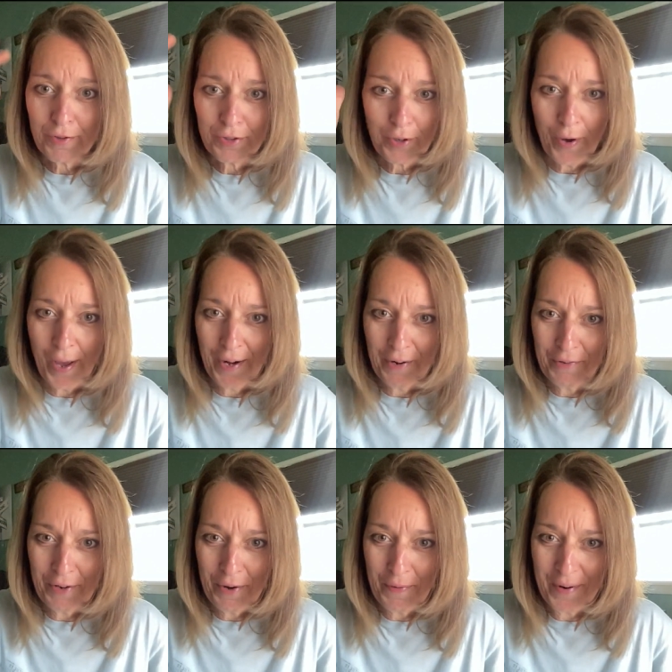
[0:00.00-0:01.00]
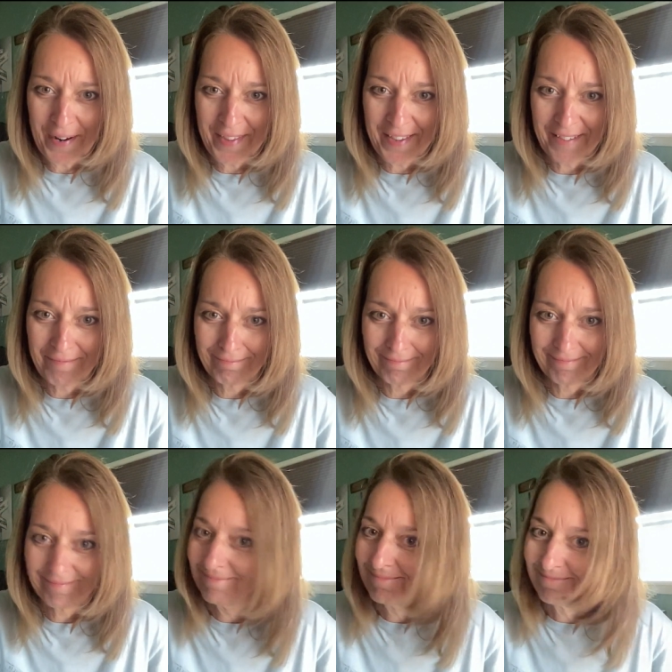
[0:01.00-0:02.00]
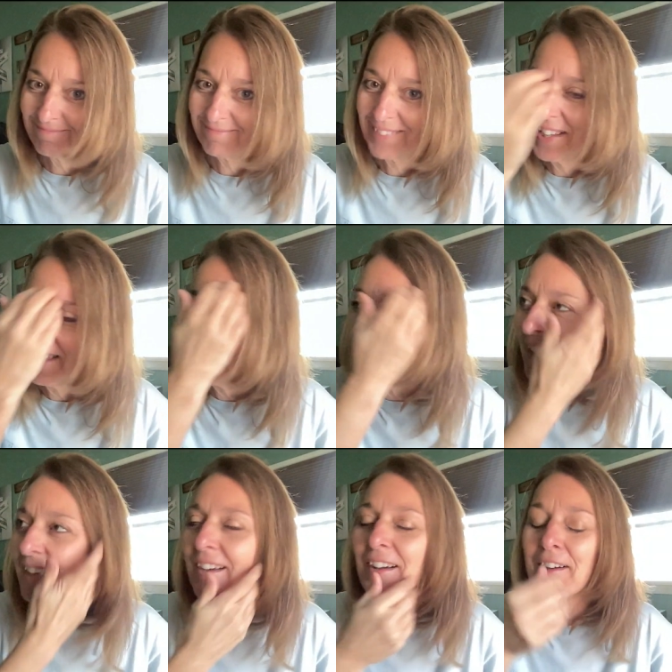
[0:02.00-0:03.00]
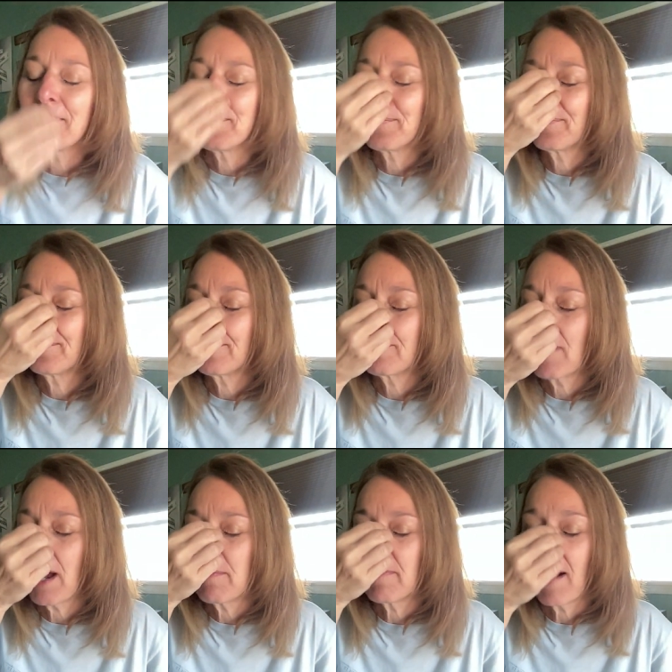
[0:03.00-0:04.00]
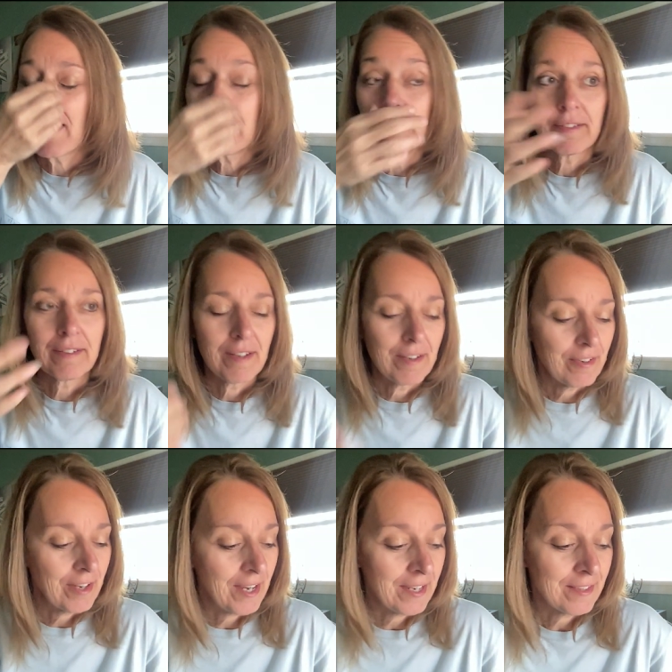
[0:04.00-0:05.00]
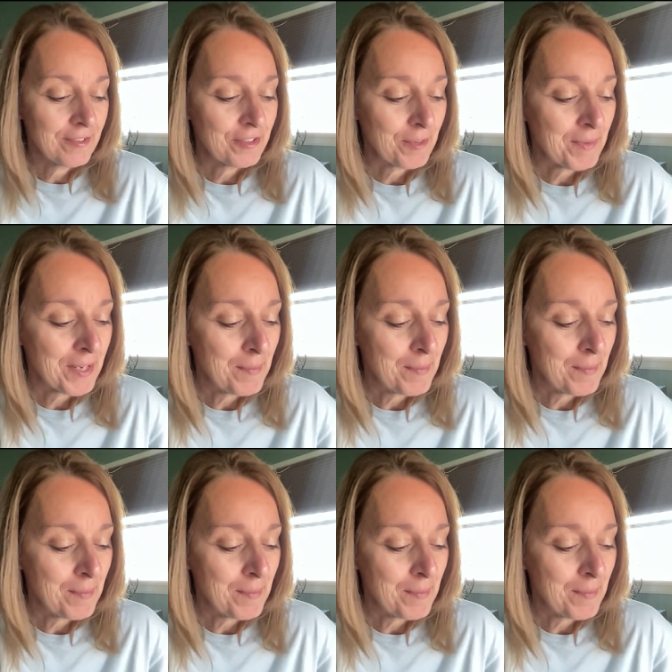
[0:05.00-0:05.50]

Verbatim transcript: so I don't know where I, um, Rob Reiner. Okay, there's something